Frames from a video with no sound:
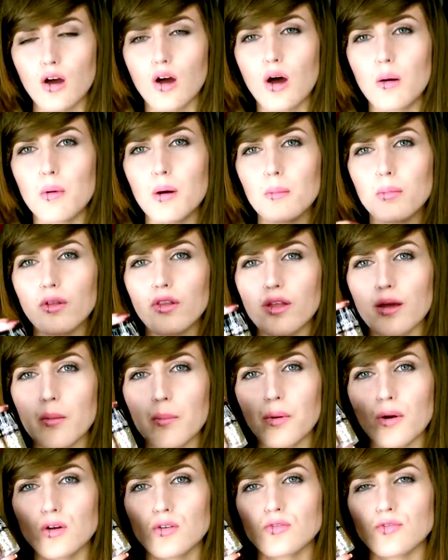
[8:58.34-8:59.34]
But they are
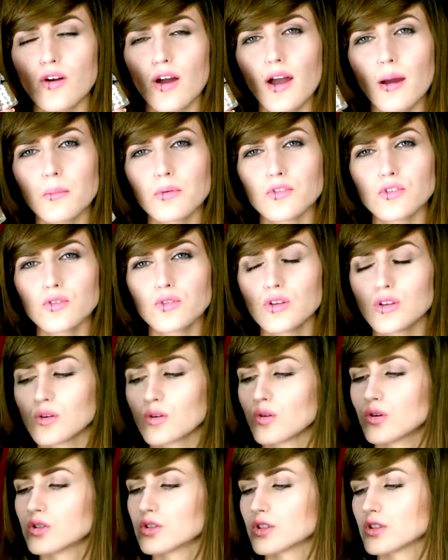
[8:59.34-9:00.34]
both absolutely
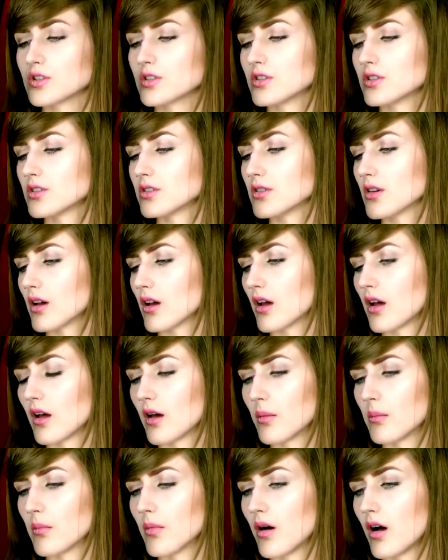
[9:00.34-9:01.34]
gorgeous.
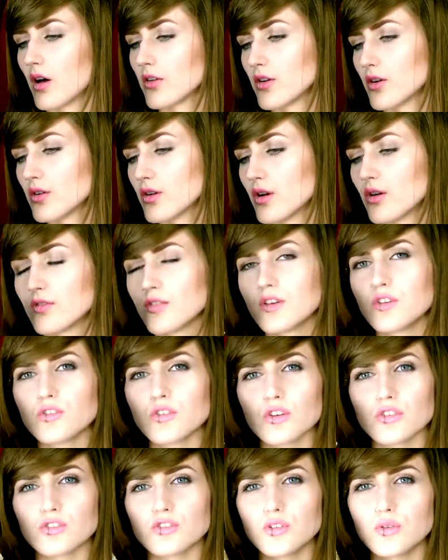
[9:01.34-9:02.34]
I don't know if these
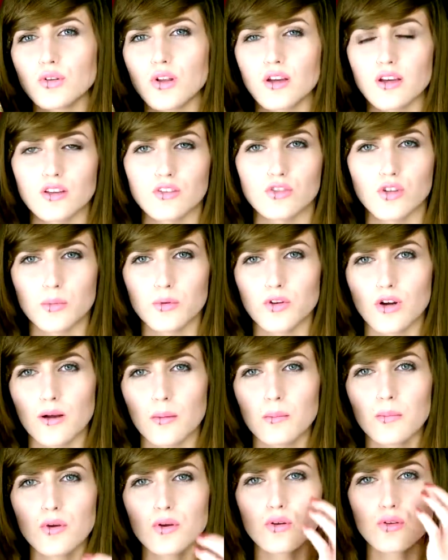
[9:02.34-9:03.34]
are similar like in Super
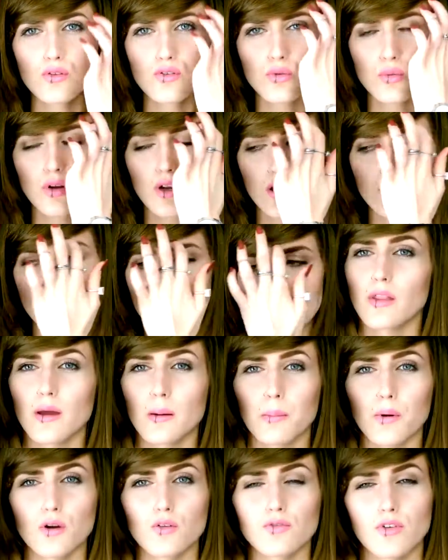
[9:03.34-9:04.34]
Dragon Boots or whatever. They are
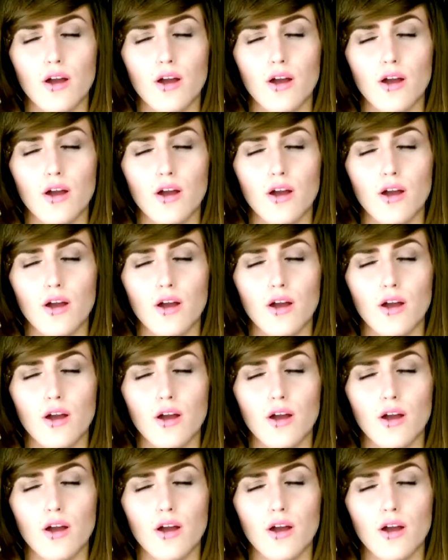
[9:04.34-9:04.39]
both